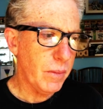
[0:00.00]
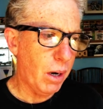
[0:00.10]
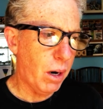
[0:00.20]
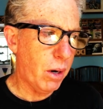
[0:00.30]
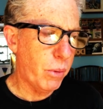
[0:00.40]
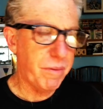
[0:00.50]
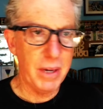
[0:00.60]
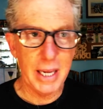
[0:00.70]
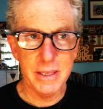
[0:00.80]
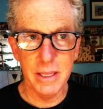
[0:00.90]
are
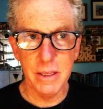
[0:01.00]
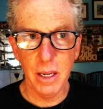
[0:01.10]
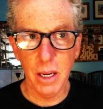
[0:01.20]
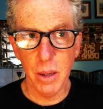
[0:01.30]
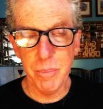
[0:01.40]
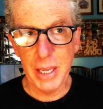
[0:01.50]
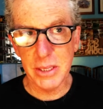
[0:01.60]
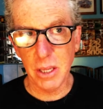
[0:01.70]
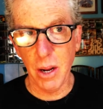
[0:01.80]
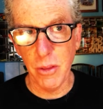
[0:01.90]
reflected
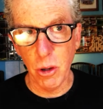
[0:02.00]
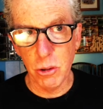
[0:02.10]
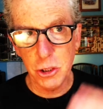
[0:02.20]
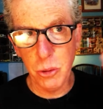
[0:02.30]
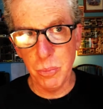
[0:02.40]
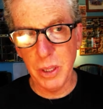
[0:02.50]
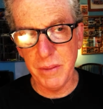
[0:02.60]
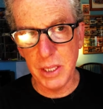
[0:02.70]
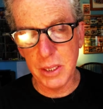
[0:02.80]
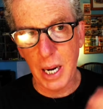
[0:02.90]
based on those two
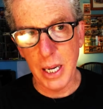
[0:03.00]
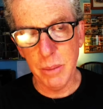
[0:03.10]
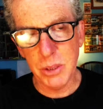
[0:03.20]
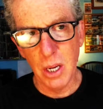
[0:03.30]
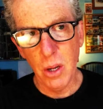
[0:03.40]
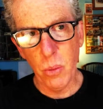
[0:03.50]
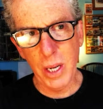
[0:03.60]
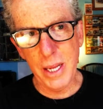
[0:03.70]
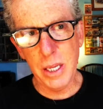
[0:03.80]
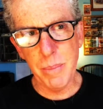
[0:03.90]
previous items. We'll
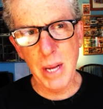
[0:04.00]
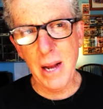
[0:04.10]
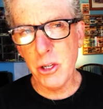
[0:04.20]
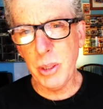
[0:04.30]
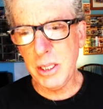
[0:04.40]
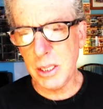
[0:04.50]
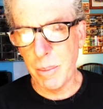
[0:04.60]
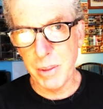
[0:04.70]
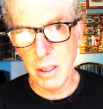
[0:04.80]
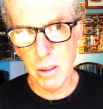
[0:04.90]
end up not doing
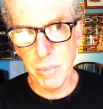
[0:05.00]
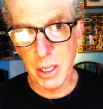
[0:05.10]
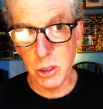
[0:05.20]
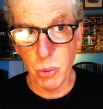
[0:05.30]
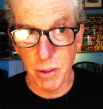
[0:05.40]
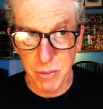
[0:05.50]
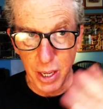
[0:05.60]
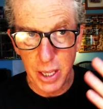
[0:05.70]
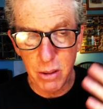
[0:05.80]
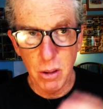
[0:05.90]
something because we're
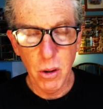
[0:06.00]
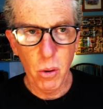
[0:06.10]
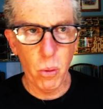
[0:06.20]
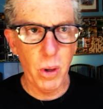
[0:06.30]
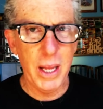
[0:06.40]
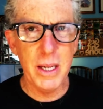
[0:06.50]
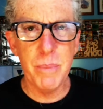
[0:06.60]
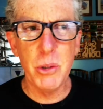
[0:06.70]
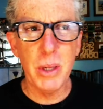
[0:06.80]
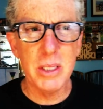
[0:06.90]
afraid, or we'll end
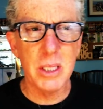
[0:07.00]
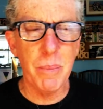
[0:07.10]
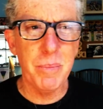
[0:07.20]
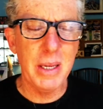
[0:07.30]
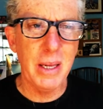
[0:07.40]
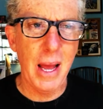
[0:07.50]
up doing something